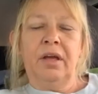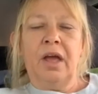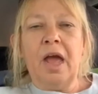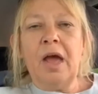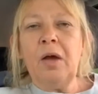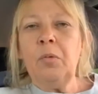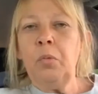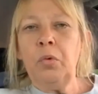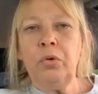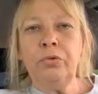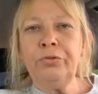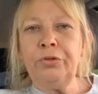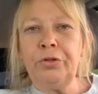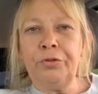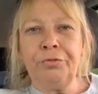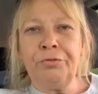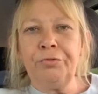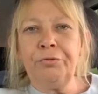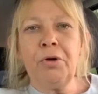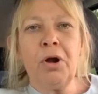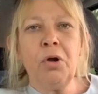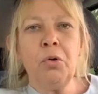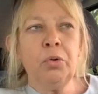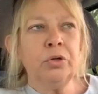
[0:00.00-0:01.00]
I wanted to
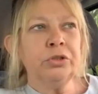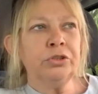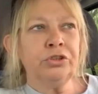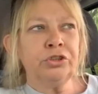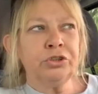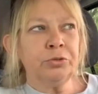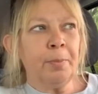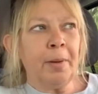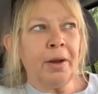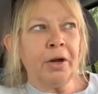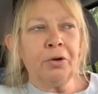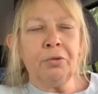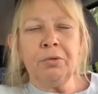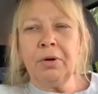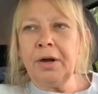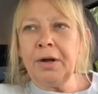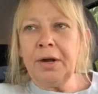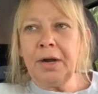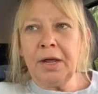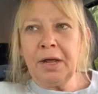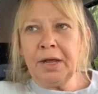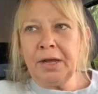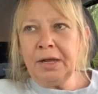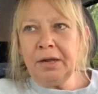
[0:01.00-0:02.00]
throw it and smack her right
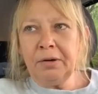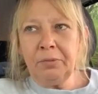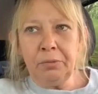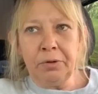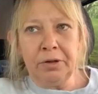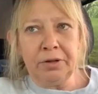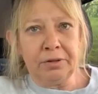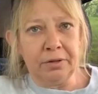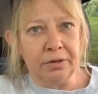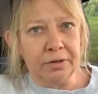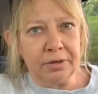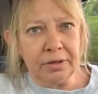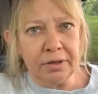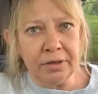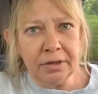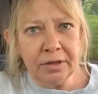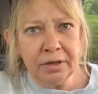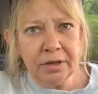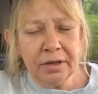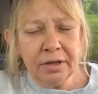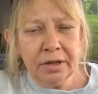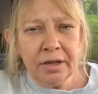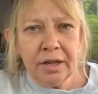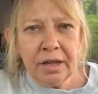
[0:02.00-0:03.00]
in the head with it.
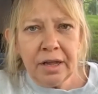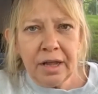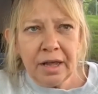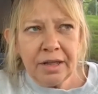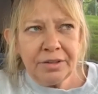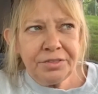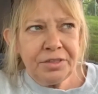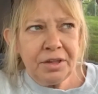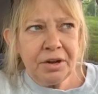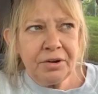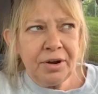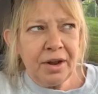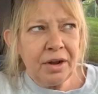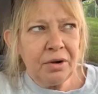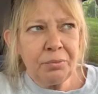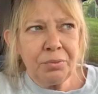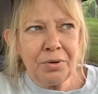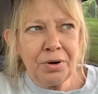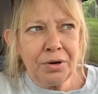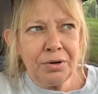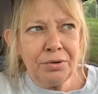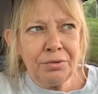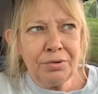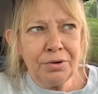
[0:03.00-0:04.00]
I thought, how
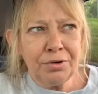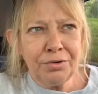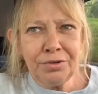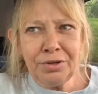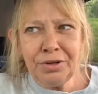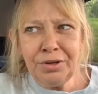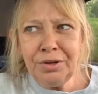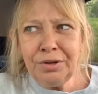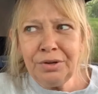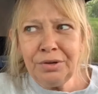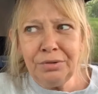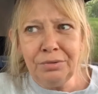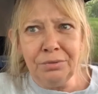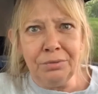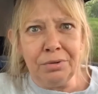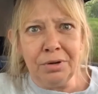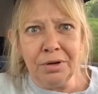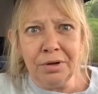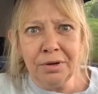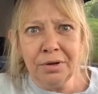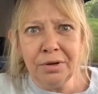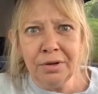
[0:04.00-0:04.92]
rude are you?